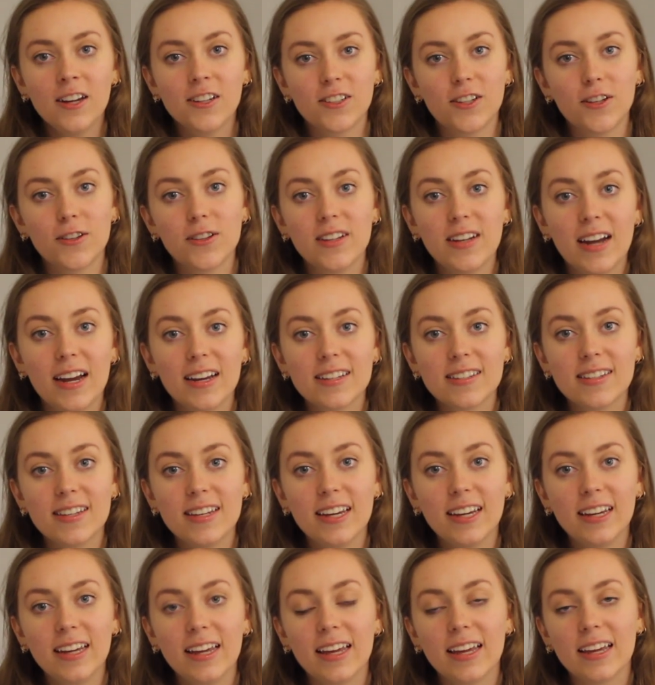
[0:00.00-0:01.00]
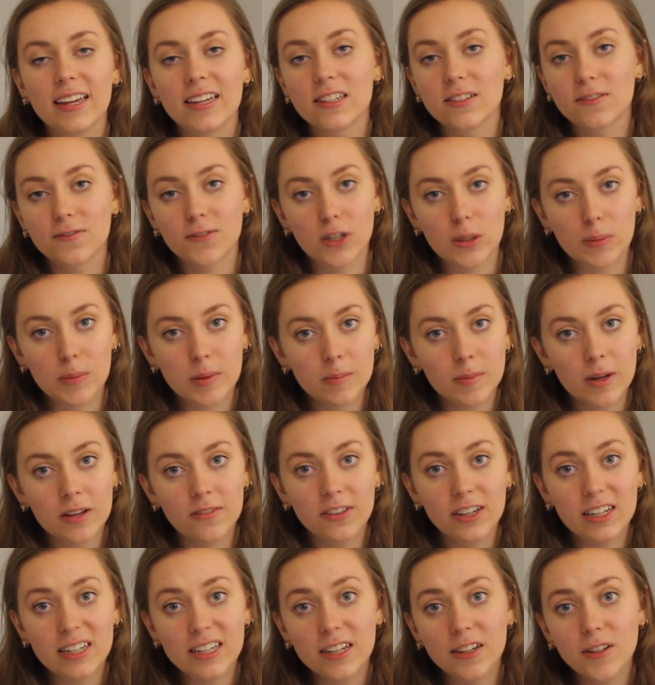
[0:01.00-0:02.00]
So the next thing is filming my
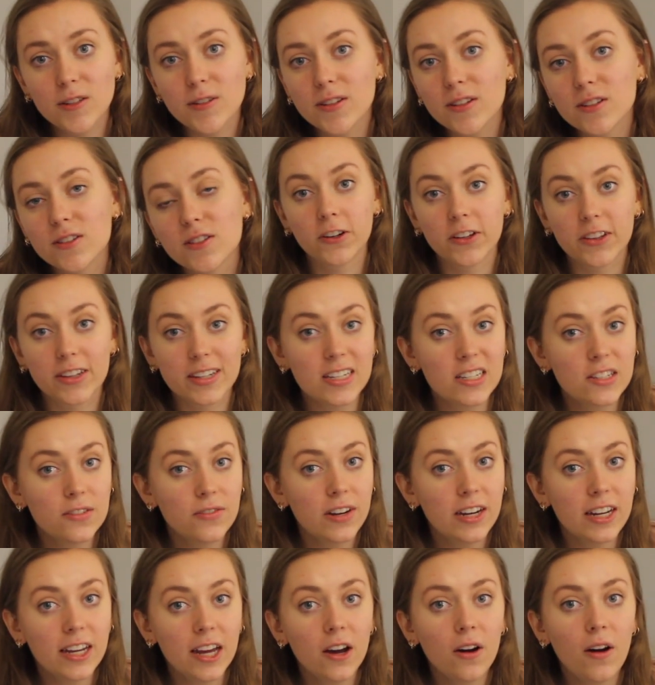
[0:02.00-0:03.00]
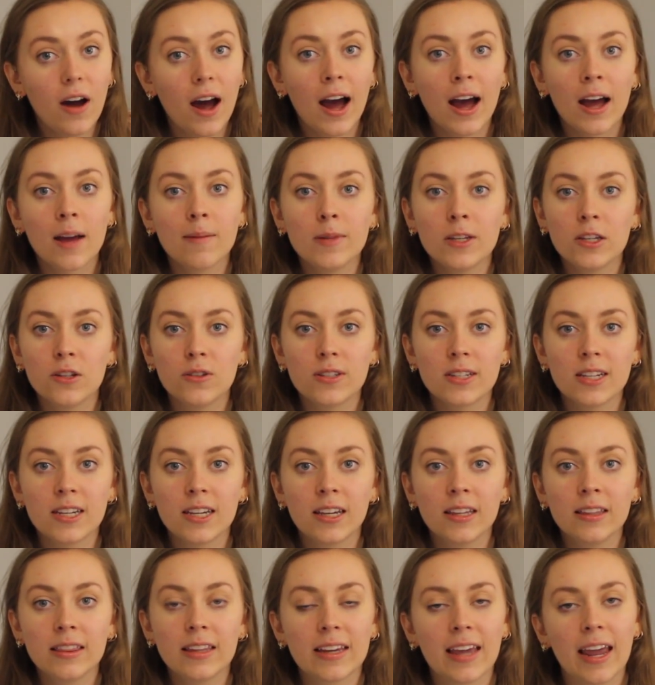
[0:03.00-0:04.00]
videos. For this video, I'm
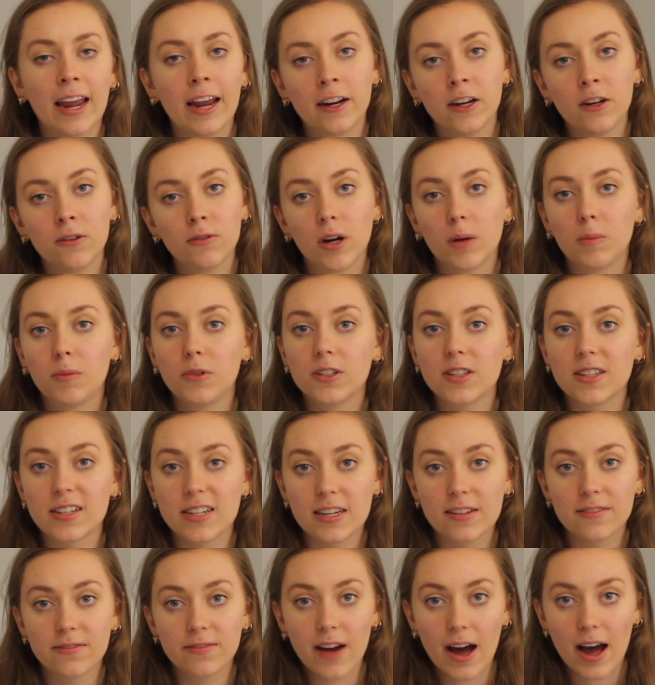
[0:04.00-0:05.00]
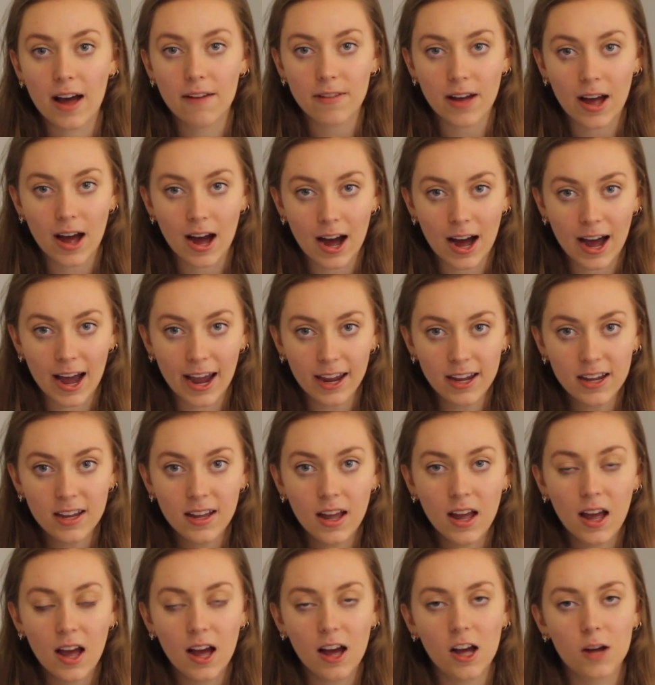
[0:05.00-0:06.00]
using the Canon Rebel T5i.
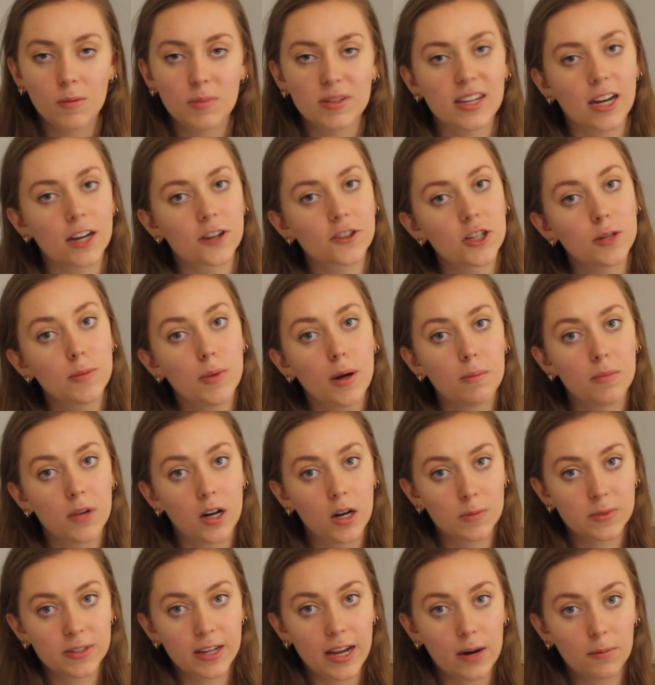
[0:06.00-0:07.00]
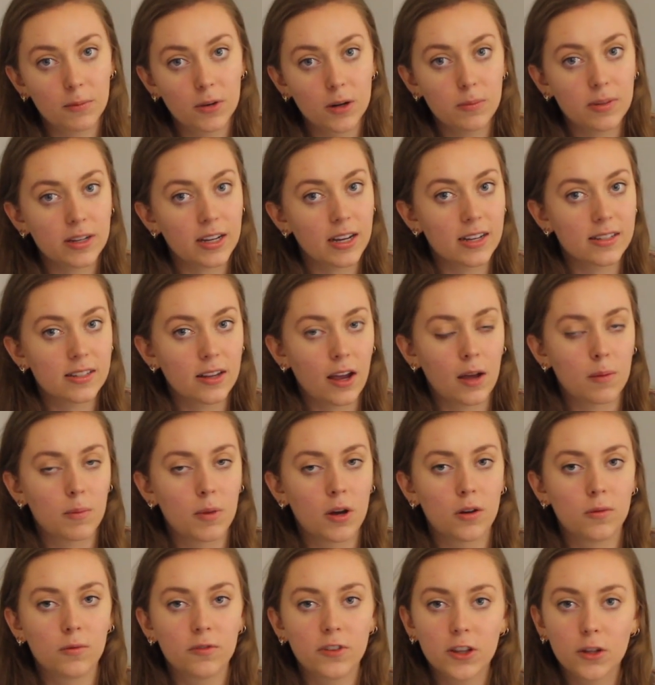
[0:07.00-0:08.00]
It's actually my mom's camera because I'm
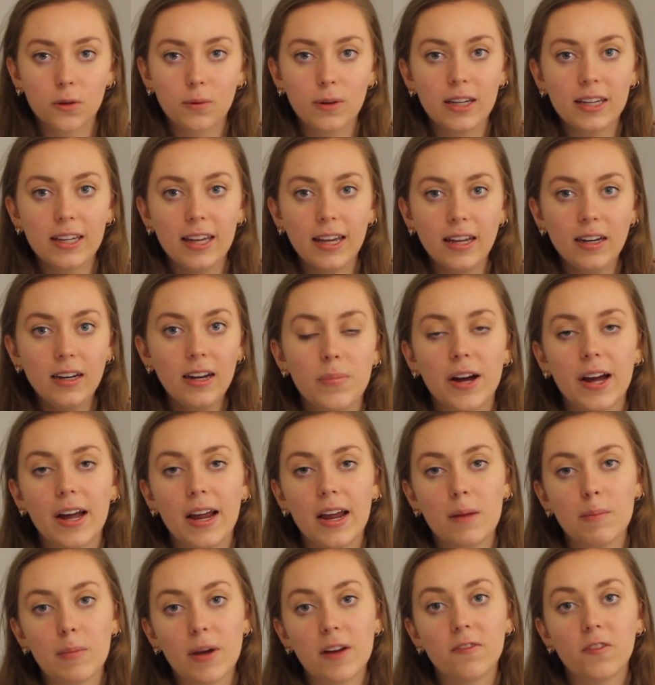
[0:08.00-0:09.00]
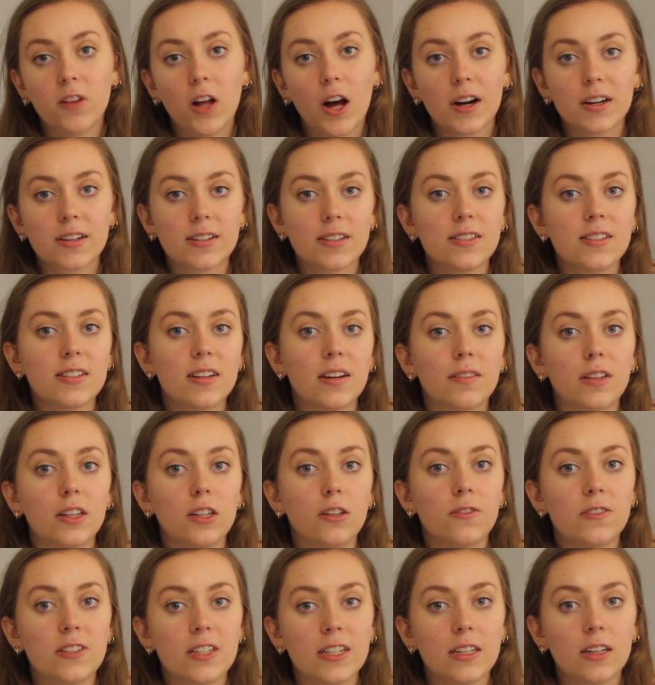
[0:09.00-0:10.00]
home for the weekend, but in my vlogs and stuff that
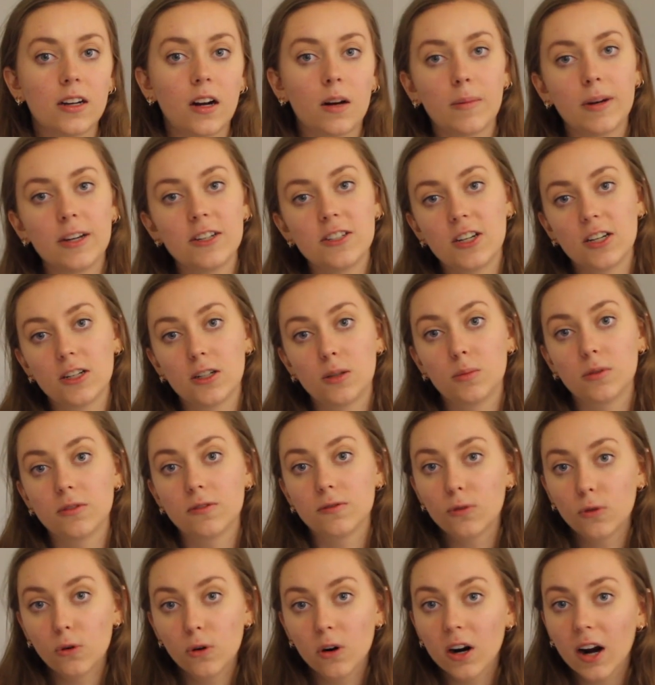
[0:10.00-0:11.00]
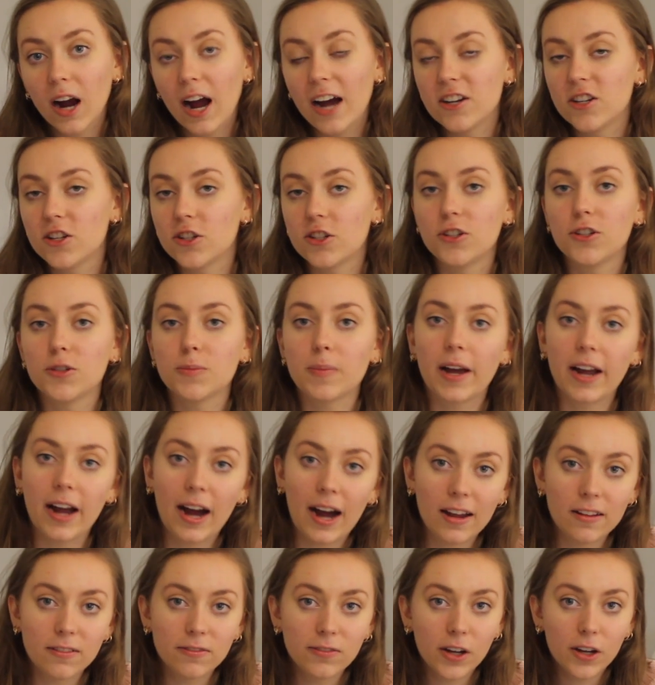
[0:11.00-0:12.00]
you've seen on my channel before, I just use my
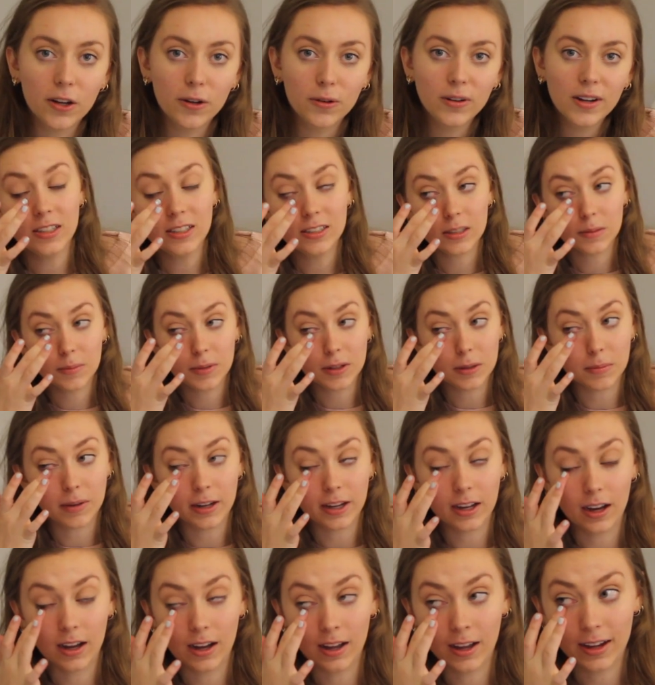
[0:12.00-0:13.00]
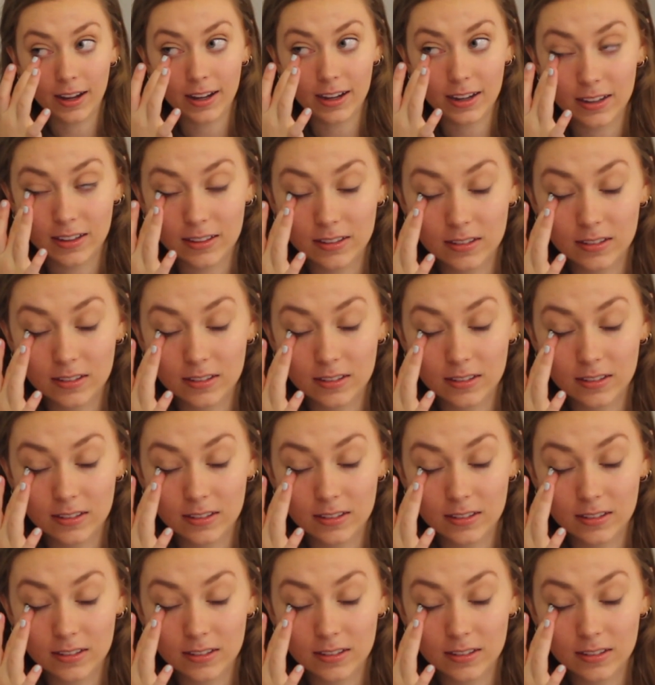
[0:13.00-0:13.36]
iPhone. Something in my eye.